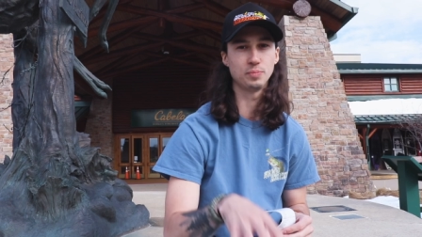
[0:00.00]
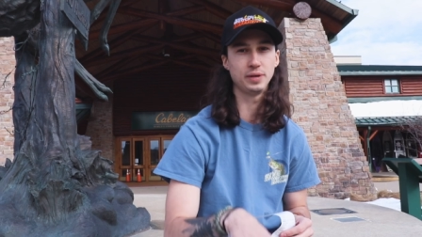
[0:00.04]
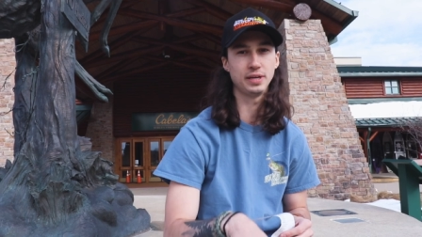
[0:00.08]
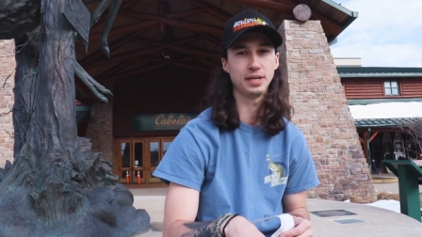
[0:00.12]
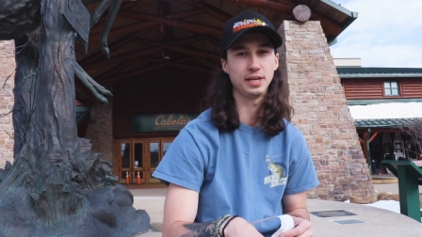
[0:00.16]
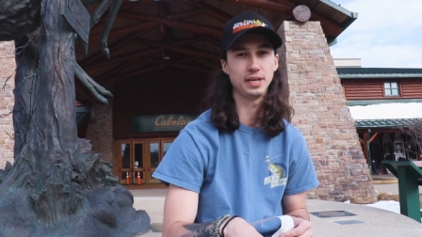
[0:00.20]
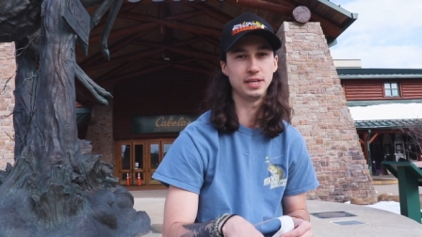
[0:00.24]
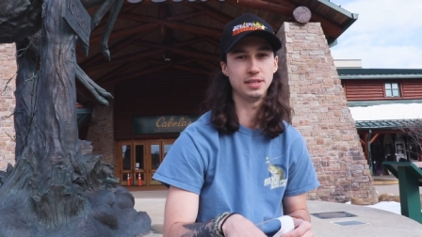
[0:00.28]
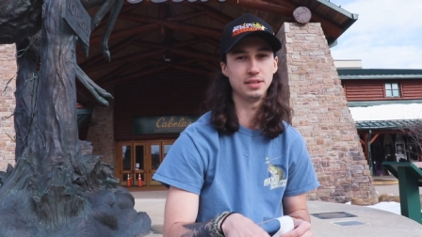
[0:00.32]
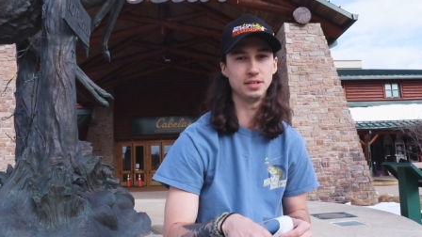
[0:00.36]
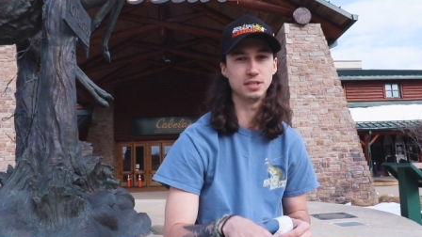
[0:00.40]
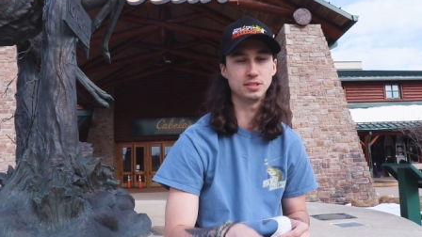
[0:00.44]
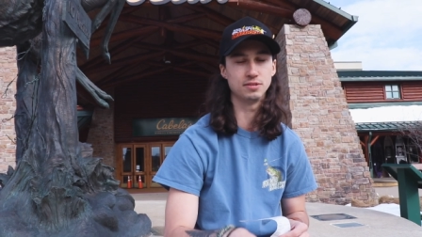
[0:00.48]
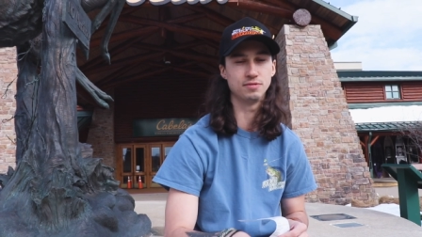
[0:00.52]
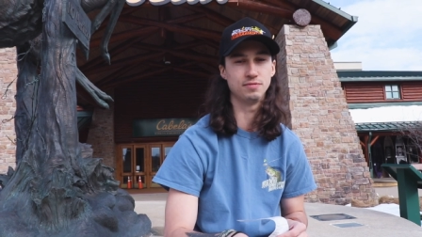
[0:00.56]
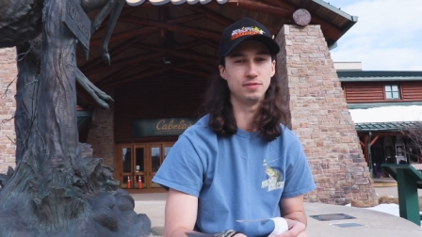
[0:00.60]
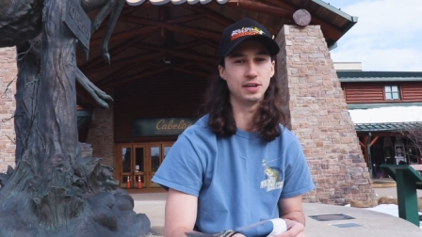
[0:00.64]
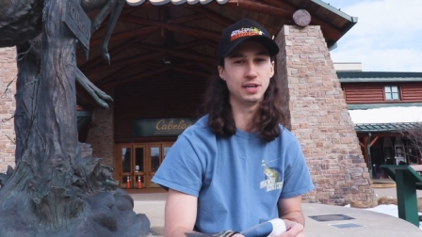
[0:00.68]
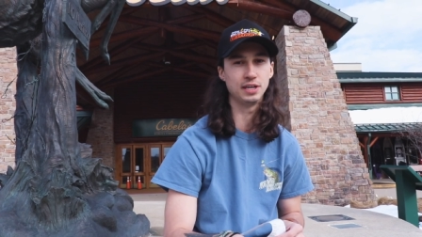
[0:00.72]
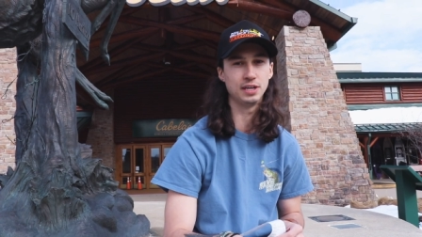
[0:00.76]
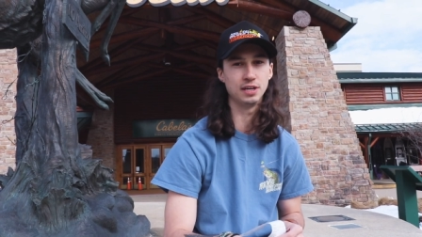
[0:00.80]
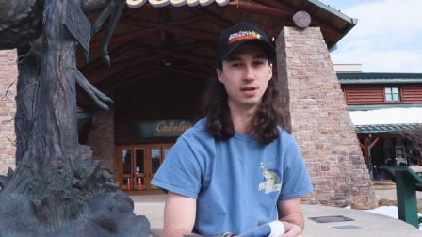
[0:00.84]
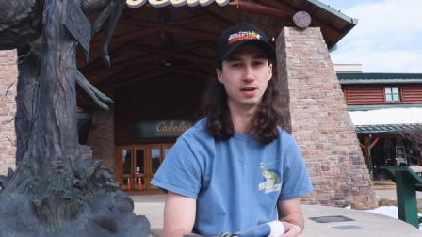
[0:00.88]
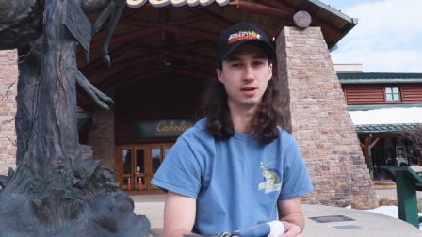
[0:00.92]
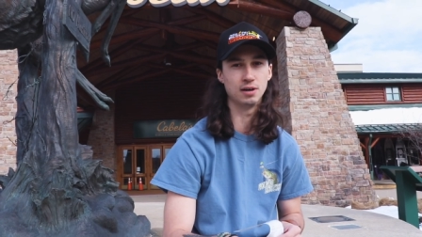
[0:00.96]
be in this
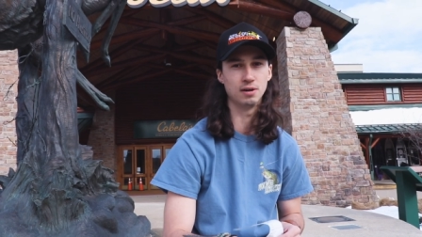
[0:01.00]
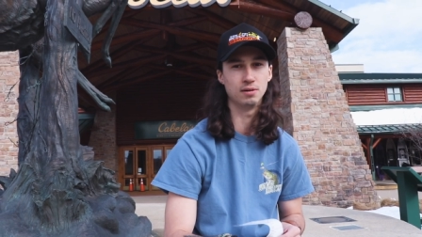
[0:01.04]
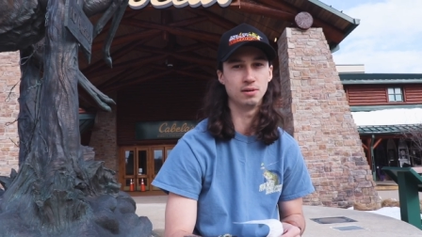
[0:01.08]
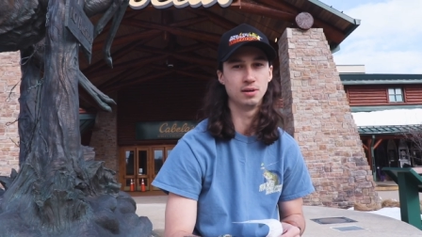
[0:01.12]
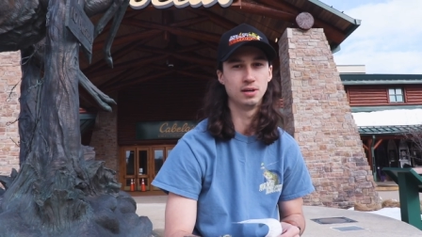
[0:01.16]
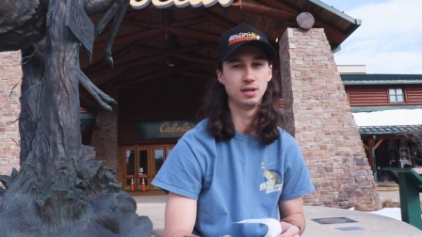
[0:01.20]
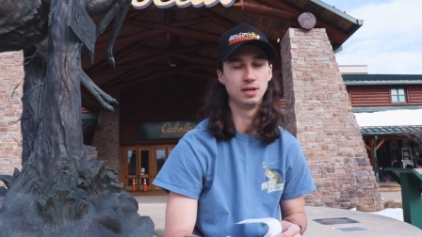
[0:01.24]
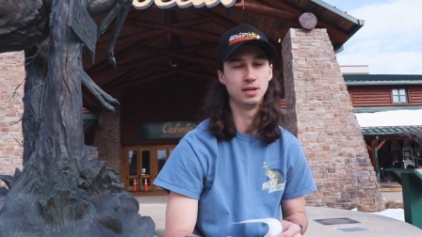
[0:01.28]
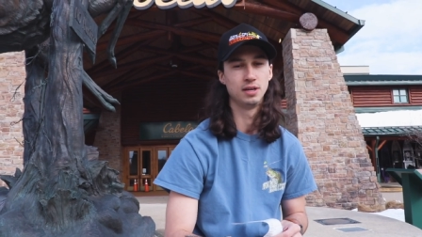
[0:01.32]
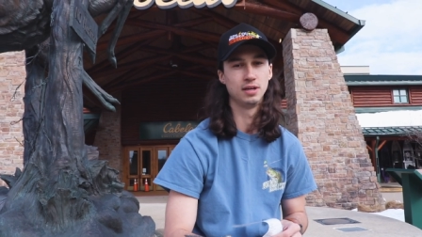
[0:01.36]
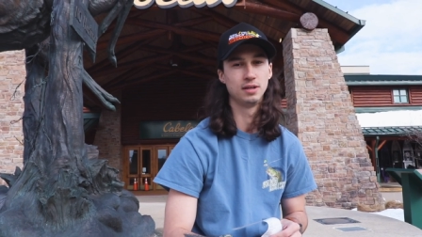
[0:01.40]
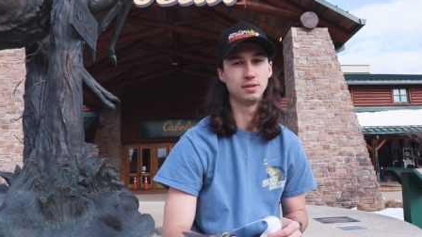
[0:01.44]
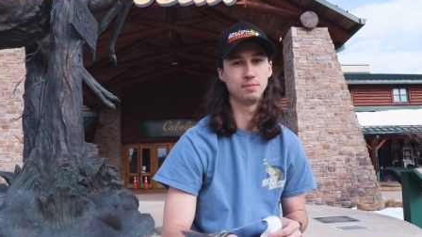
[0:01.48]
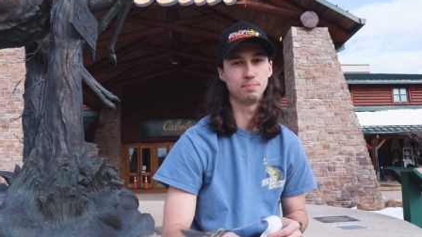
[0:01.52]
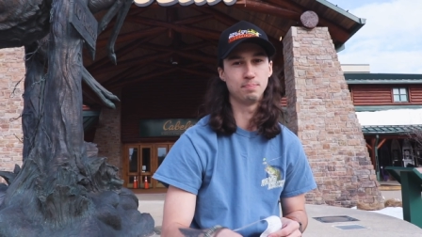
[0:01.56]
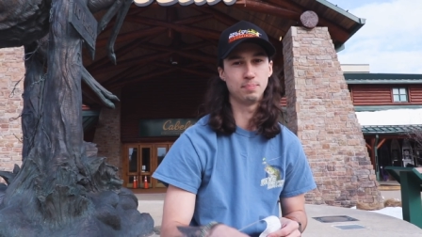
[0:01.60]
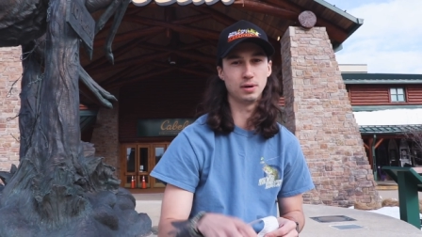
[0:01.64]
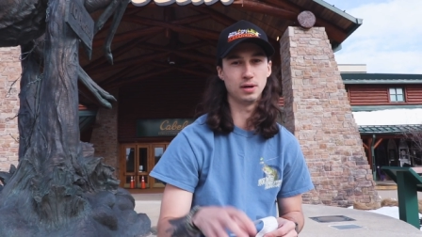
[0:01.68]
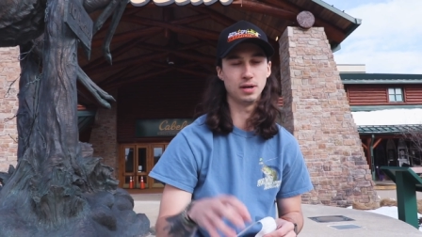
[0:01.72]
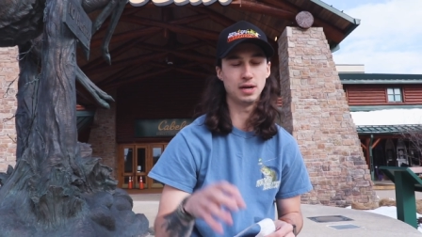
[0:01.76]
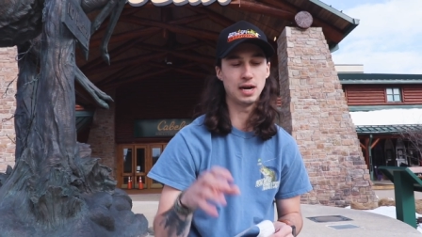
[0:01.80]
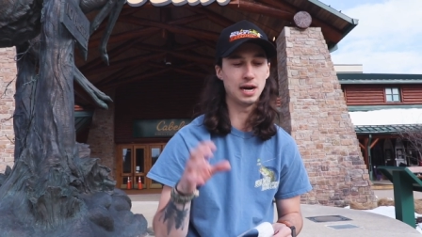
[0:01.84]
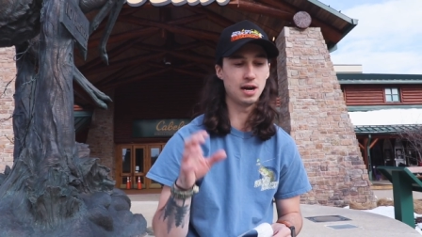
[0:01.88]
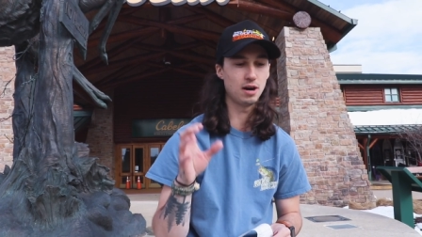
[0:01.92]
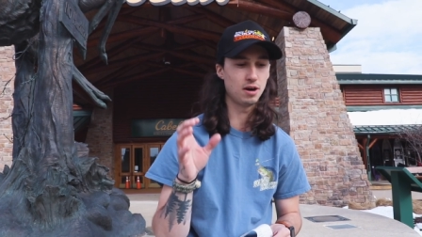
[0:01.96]
video,
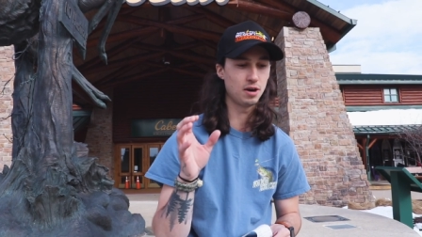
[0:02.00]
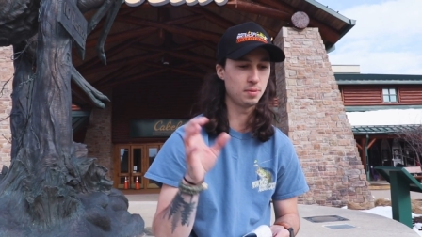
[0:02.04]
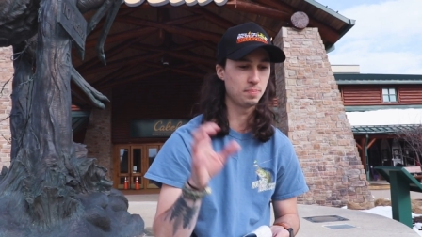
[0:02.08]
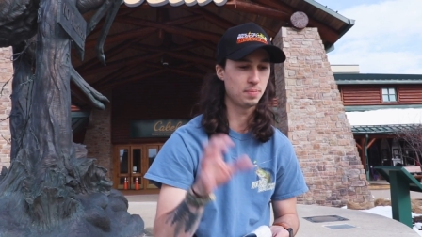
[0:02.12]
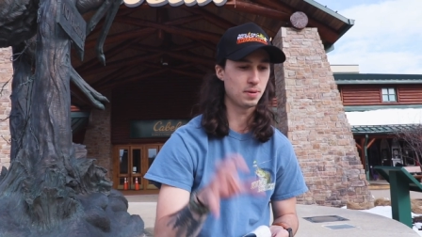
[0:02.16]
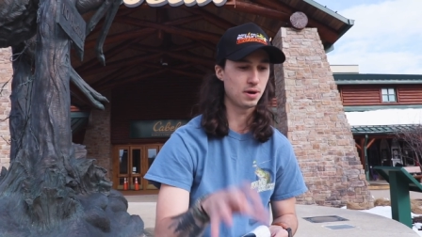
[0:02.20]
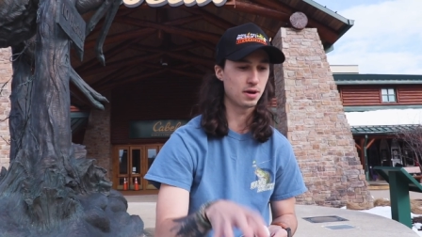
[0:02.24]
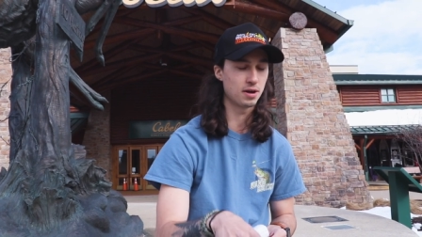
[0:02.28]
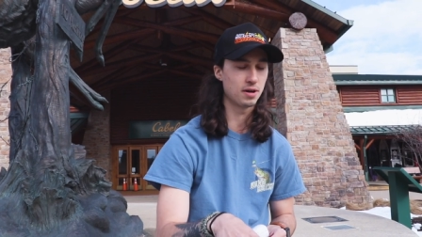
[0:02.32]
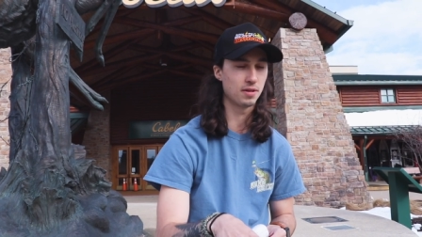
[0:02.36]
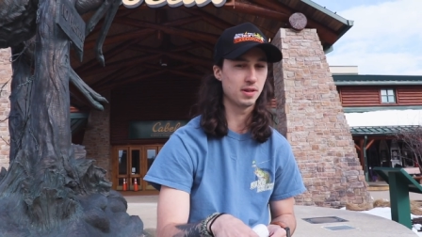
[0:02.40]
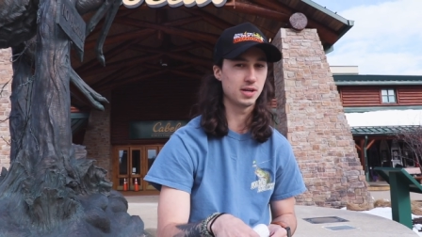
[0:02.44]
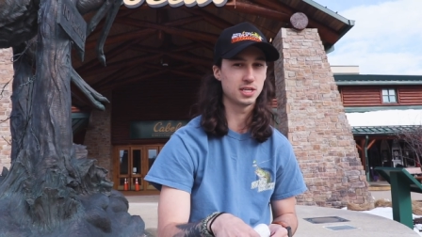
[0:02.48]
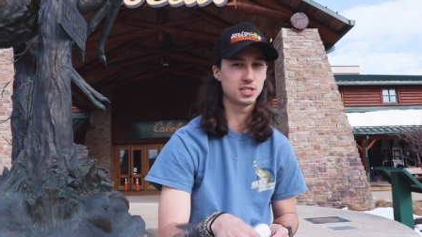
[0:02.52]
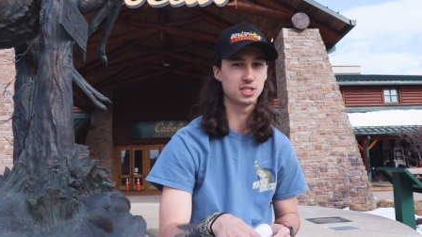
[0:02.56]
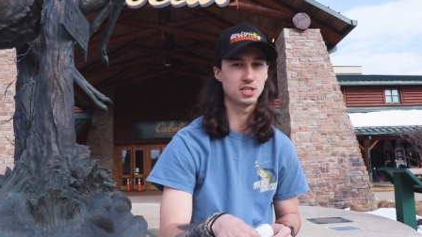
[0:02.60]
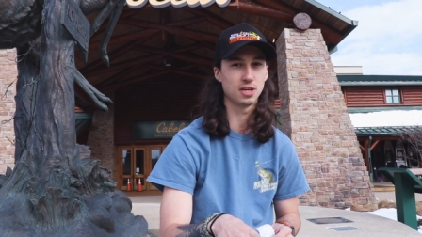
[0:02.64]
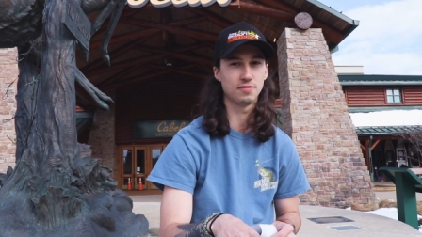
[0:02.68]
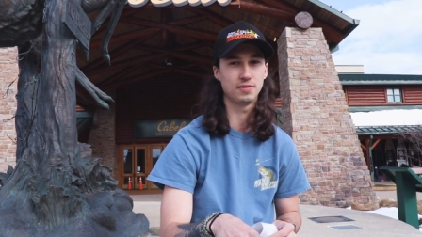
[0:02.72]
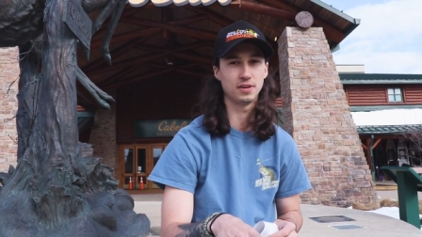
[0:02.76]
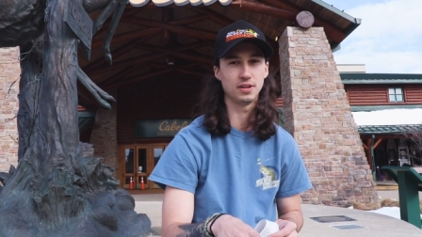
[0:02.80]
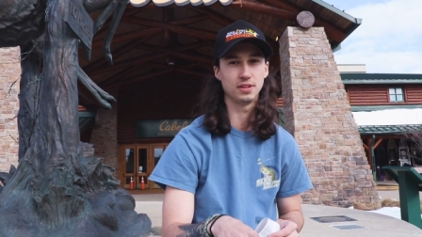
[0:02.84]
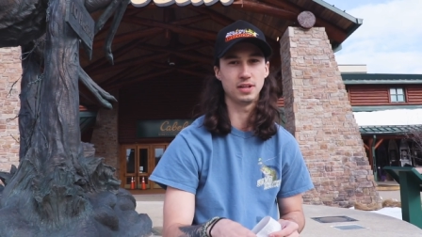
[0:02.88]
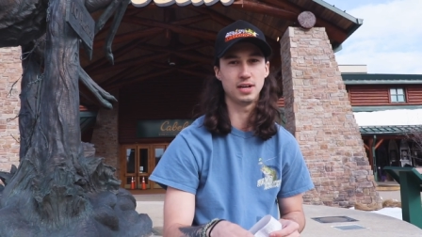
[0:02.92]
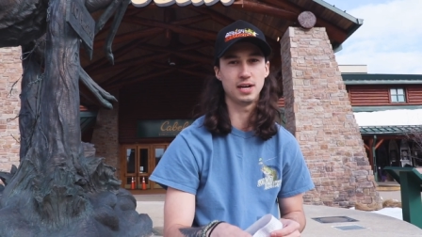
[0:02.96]
but I already bought all that
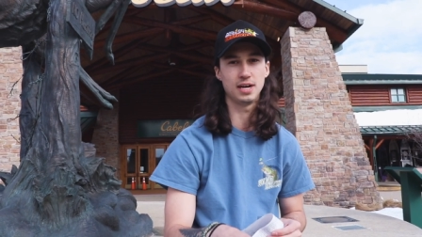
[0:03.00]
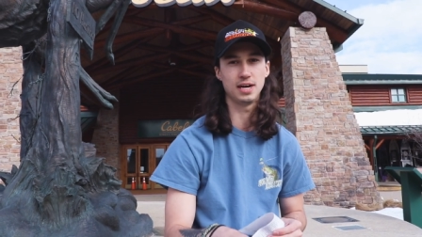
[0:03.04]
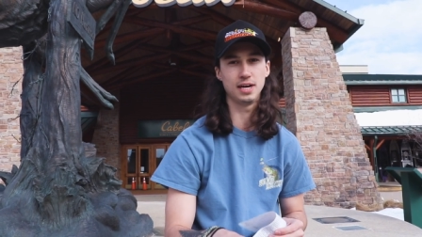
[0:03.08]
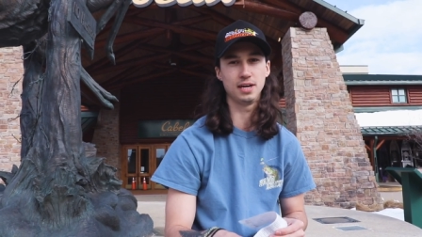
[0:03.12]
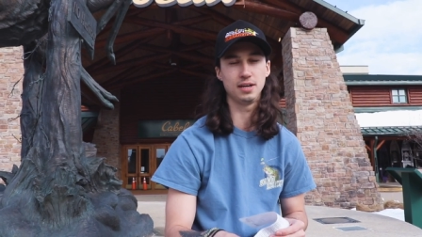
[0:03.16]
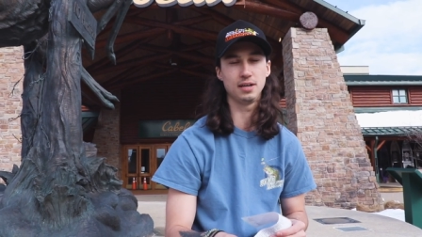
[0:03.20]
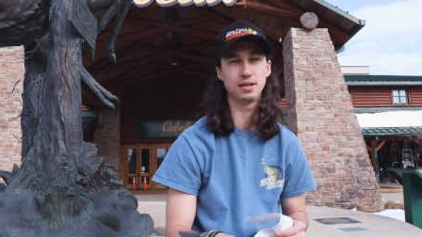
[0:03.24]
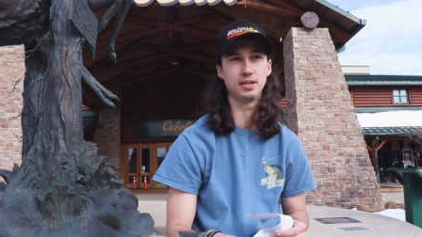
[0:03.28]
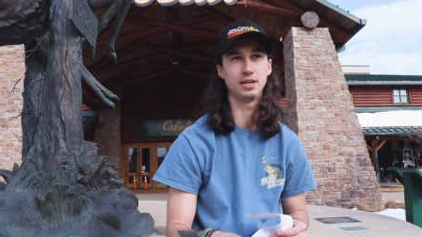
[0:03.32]
stuff online,